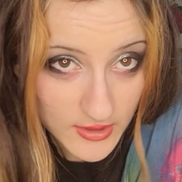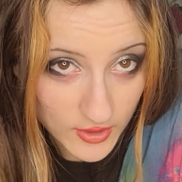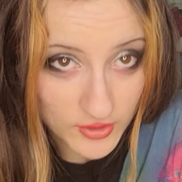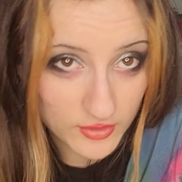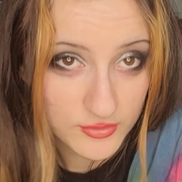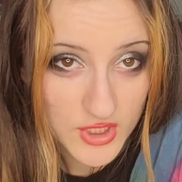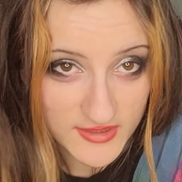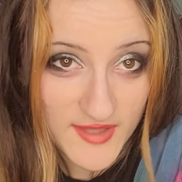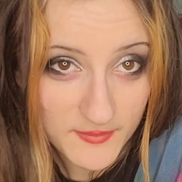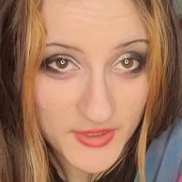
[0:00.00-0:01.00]
Are you
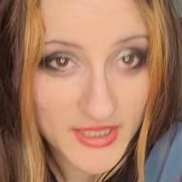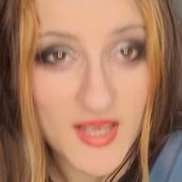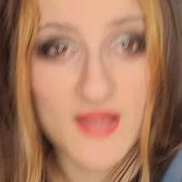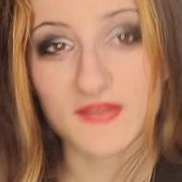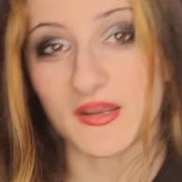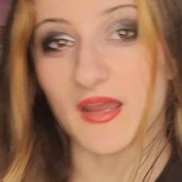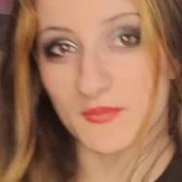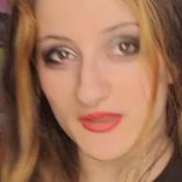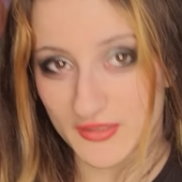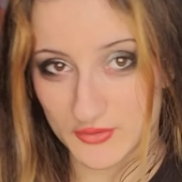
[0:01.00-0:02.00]
dressed up like a clown?
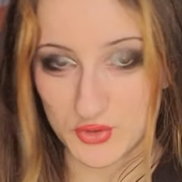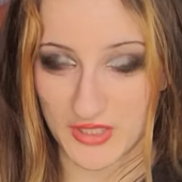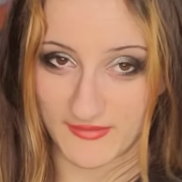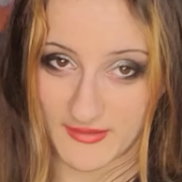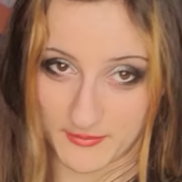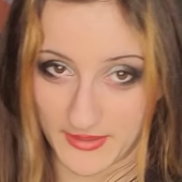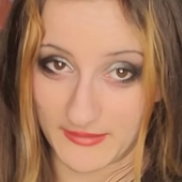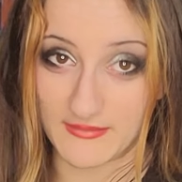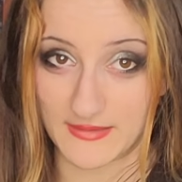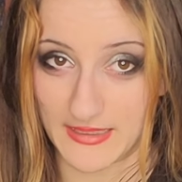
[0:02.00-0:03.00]
I'm a little dressed up like
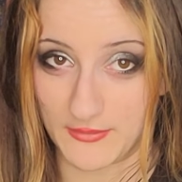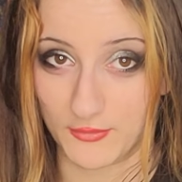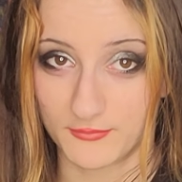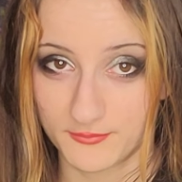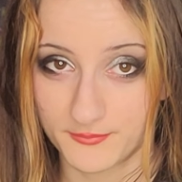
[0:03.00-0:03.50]
a clown.